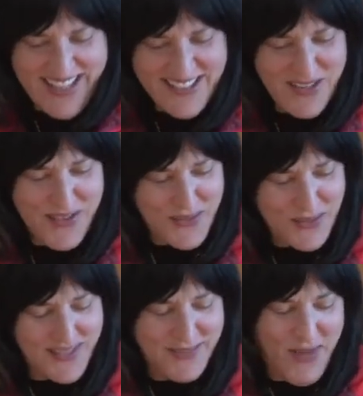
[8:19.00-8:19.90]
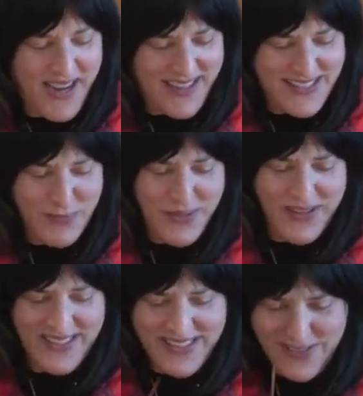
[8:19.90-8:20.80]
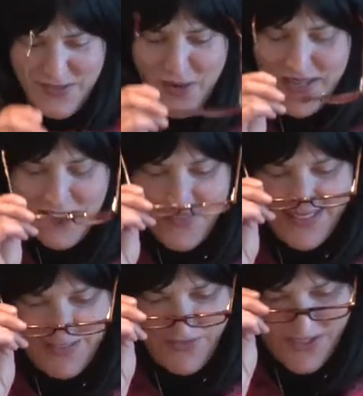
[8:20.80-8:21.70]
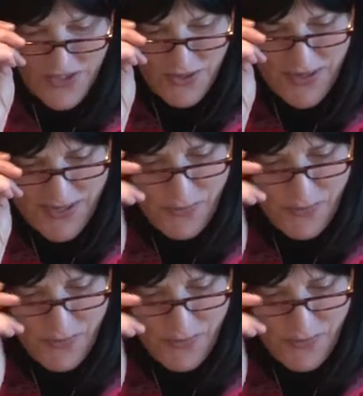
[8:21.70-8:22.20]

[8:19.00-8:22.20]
So this was my experience of going to visit Victoria